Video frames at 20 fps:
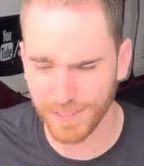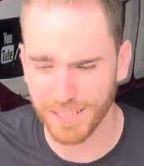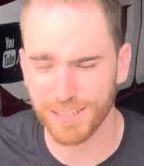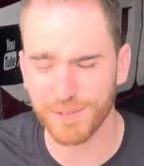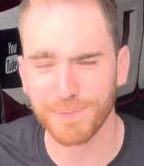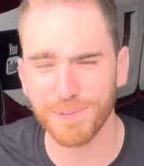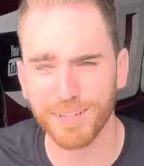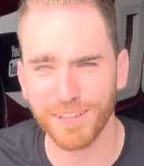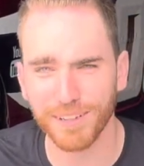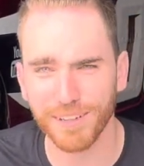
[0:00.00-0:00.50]

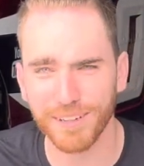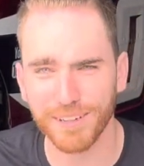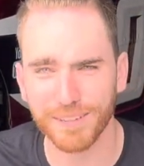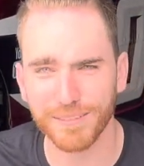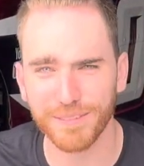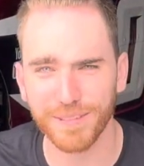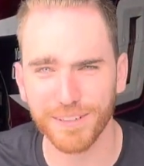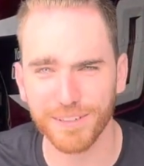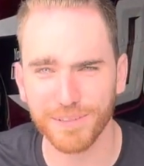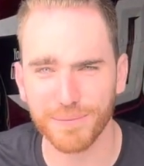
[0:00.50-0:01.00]
been a long
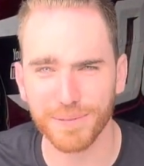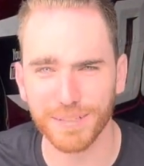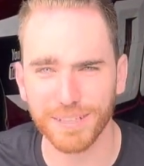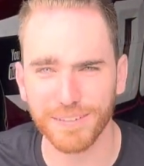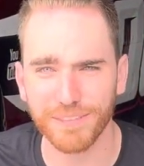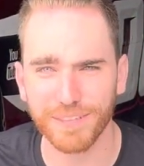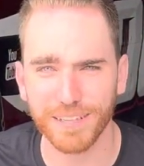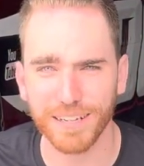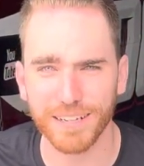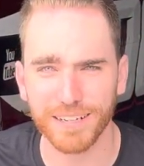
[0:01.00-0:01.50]
road, but
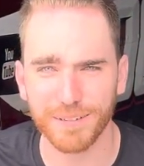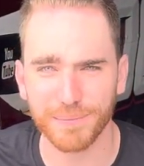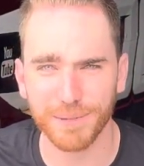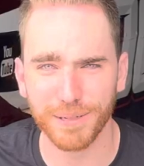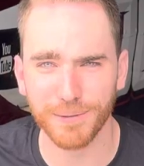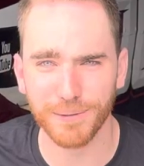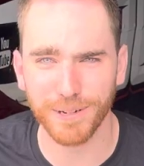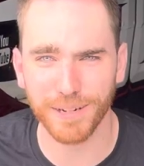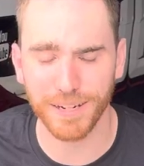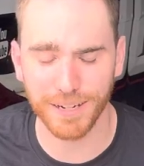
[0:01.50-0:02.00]
I'm glad to be
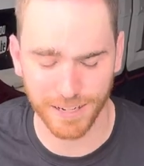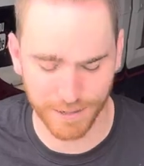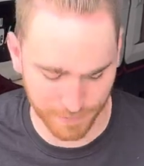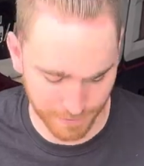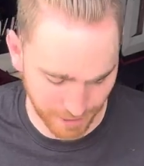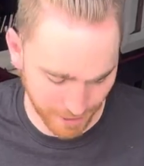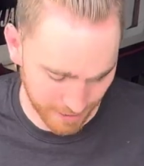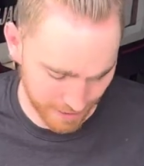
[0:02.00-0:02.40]
where I am right